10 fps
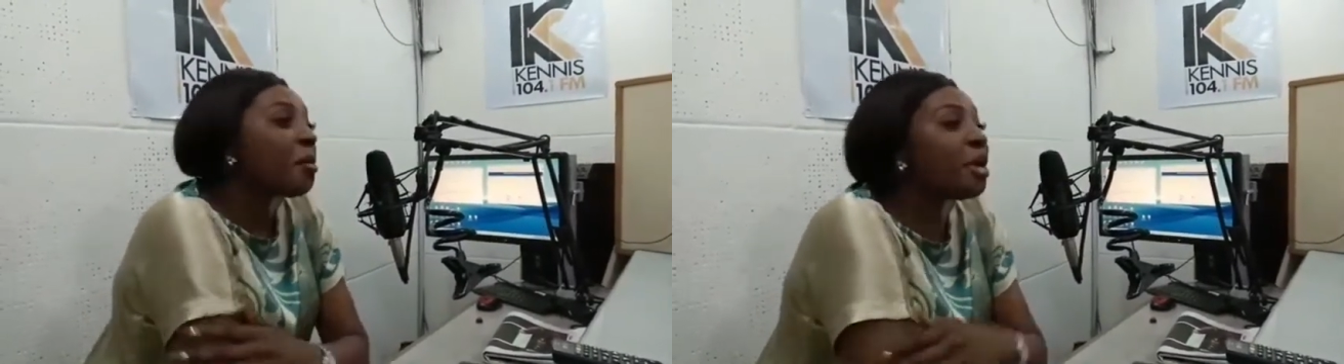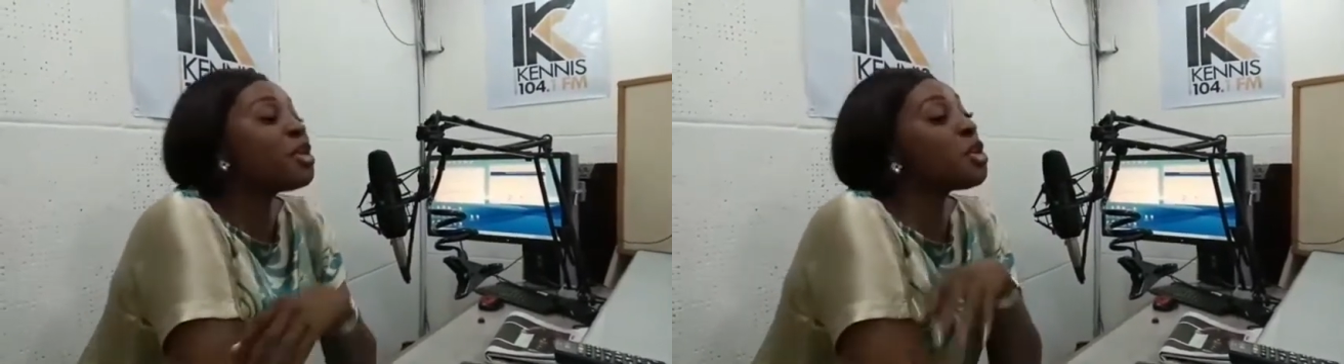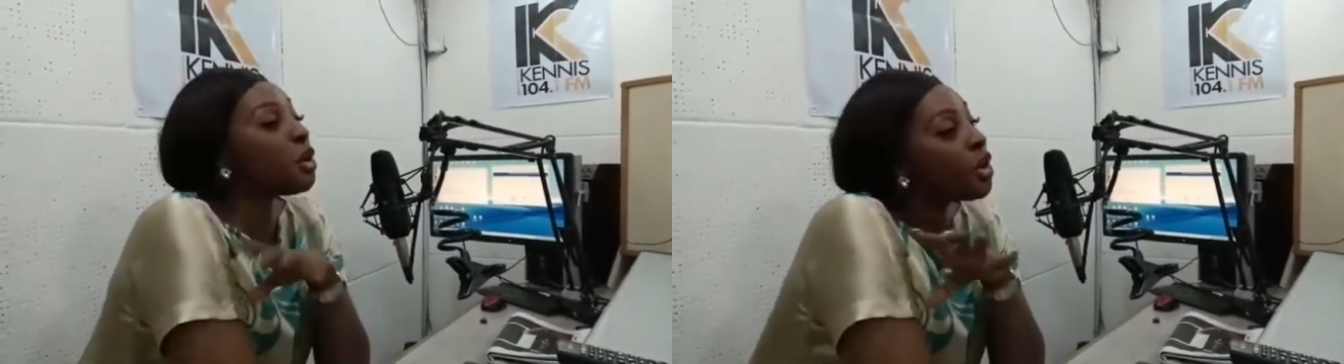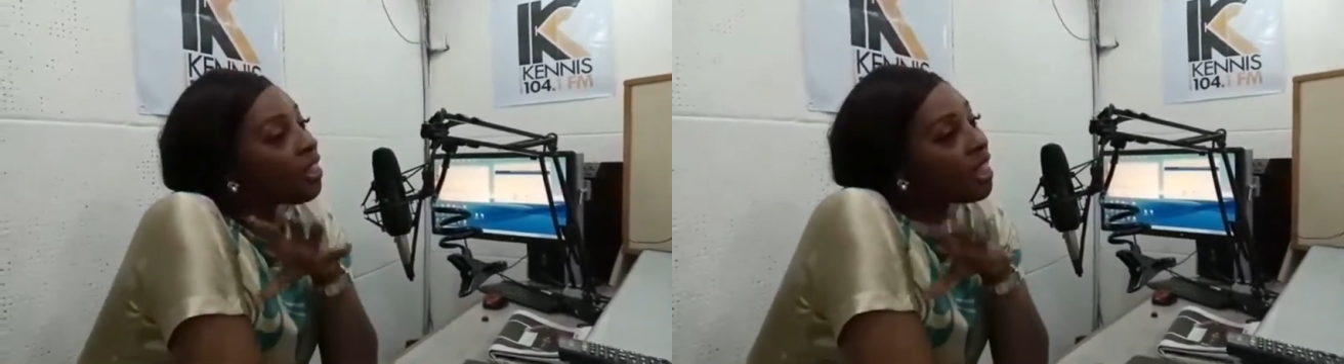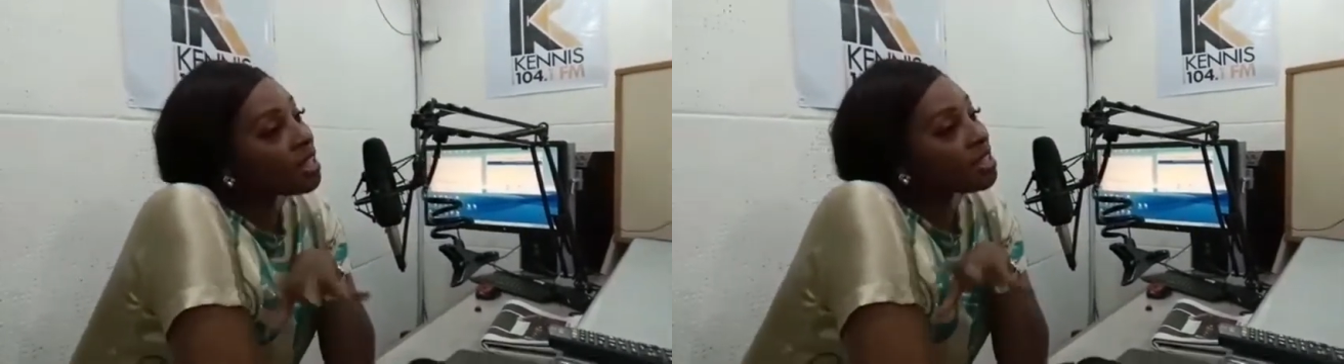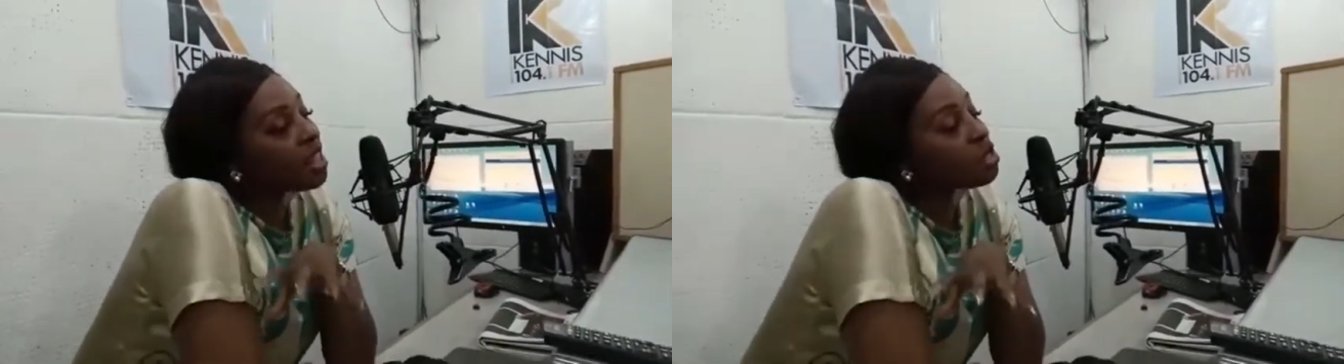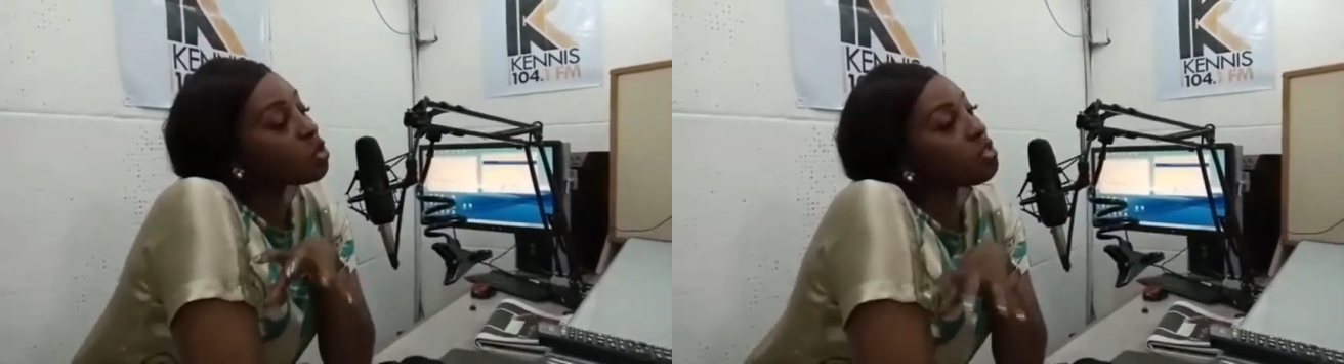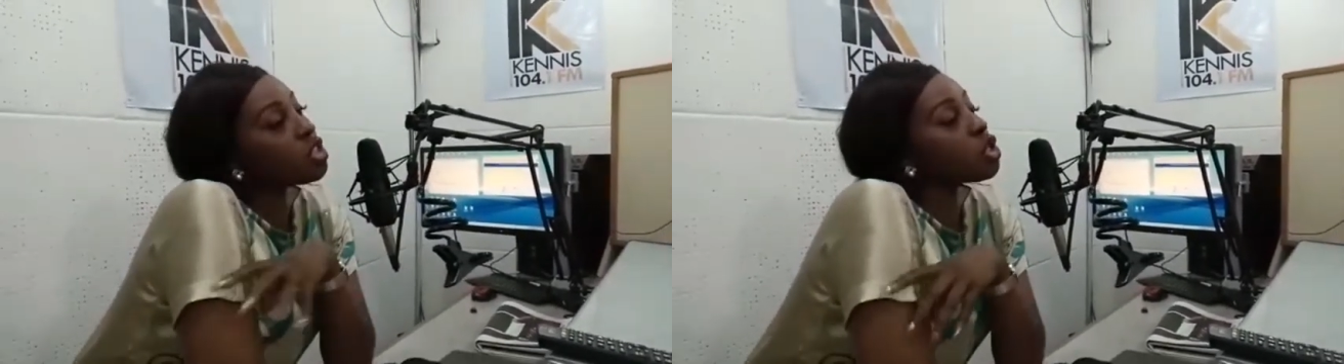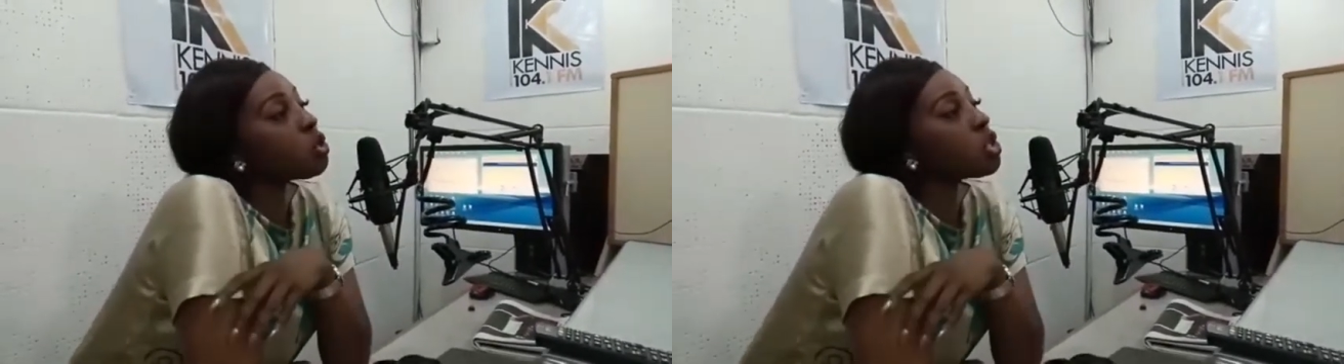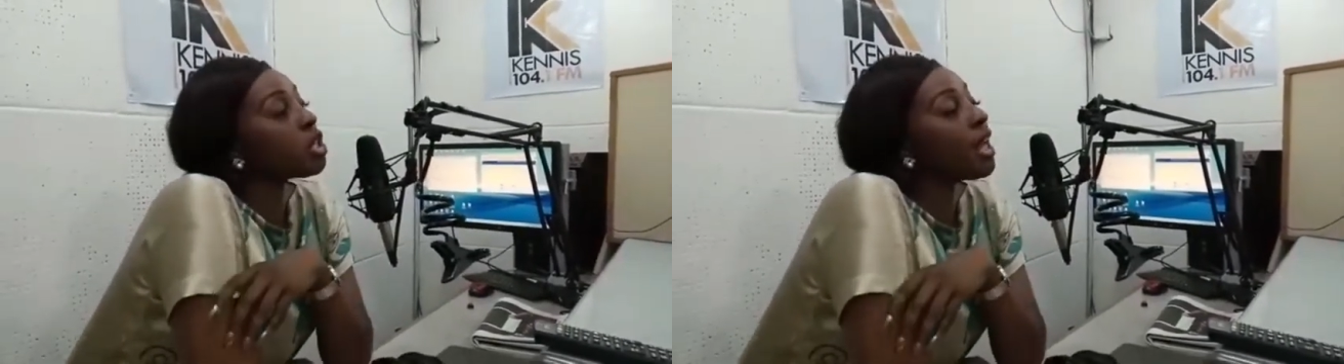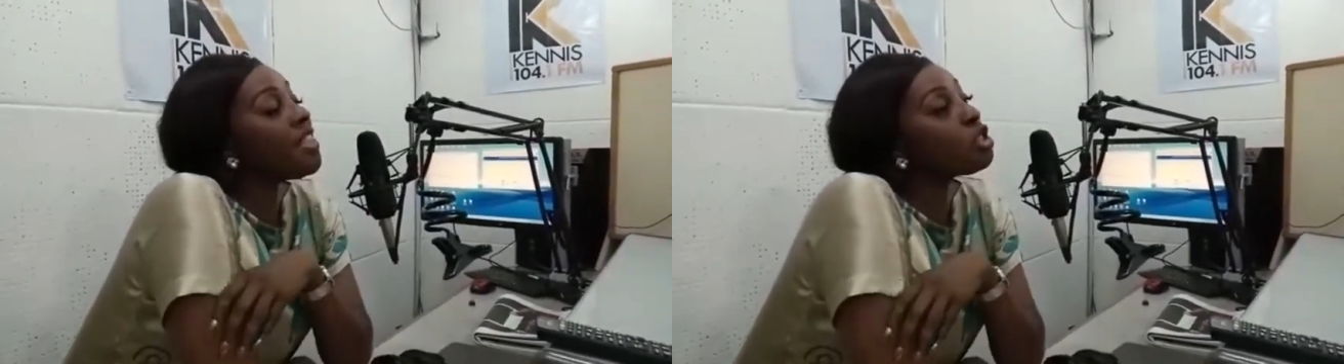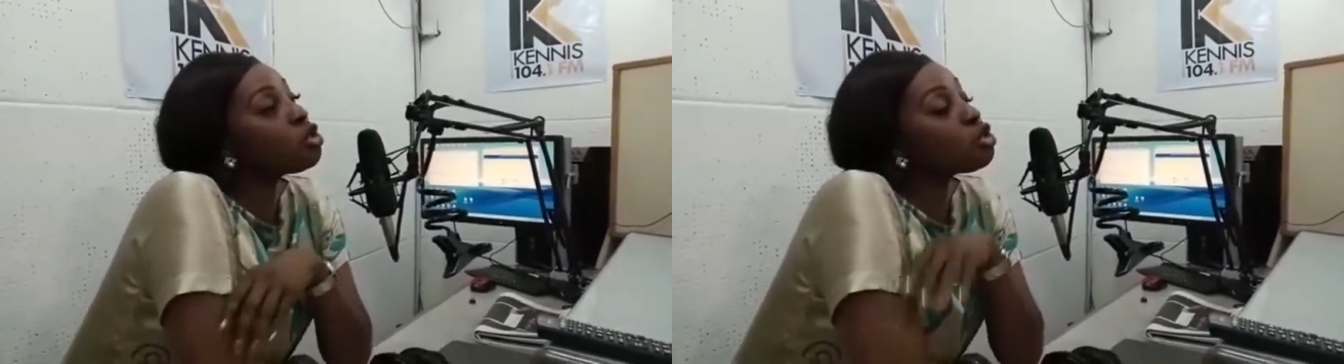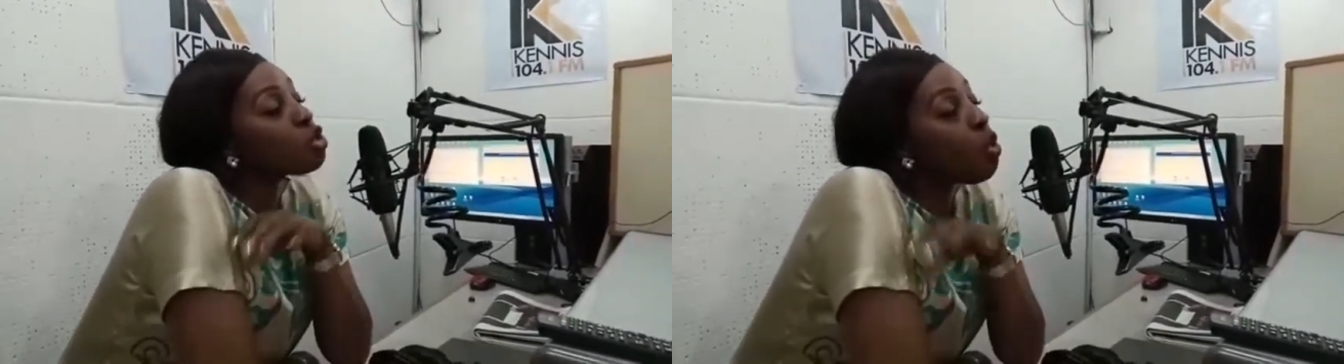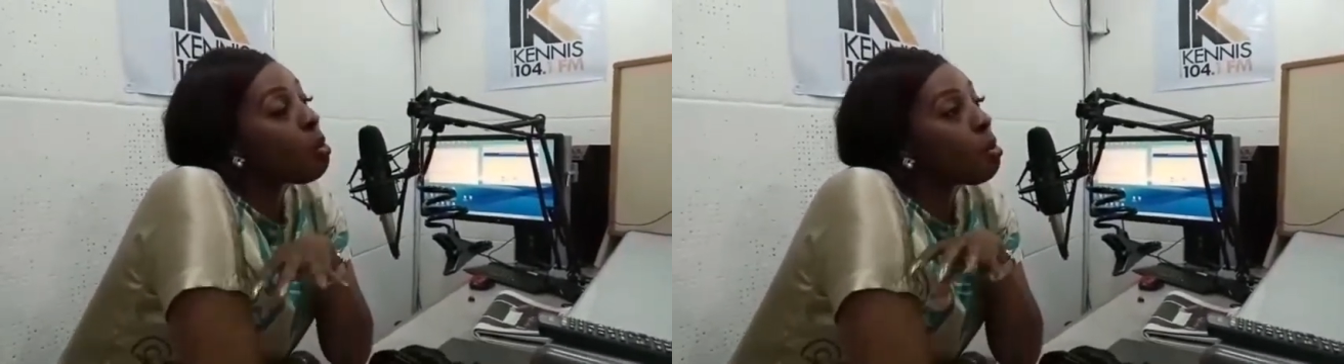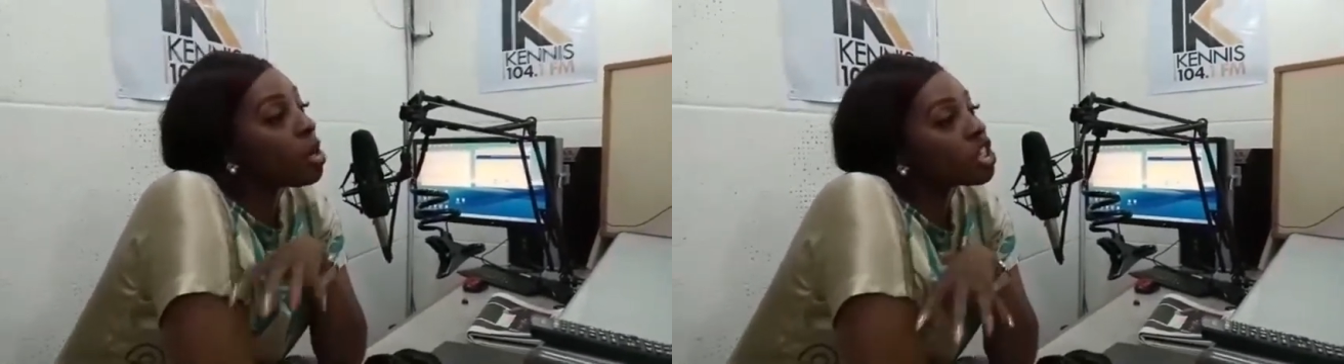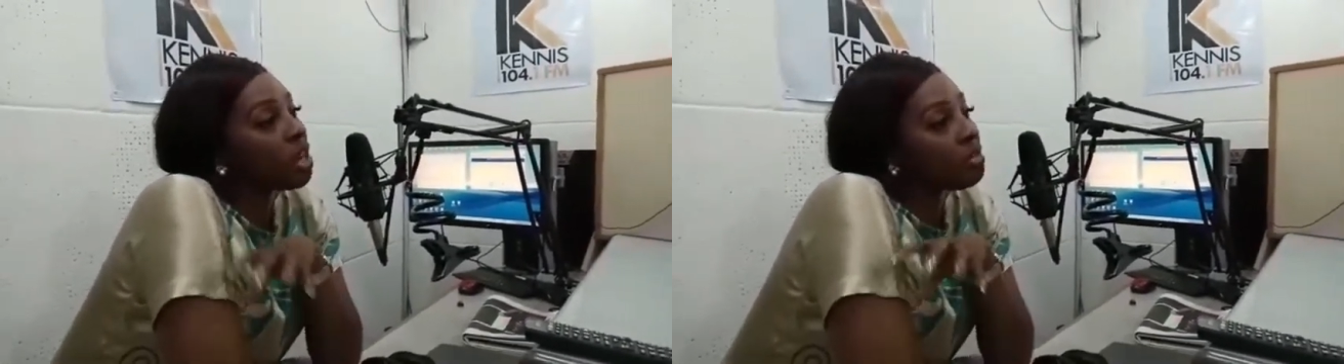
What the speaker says: But you know, that's sort of the situation. And there's so much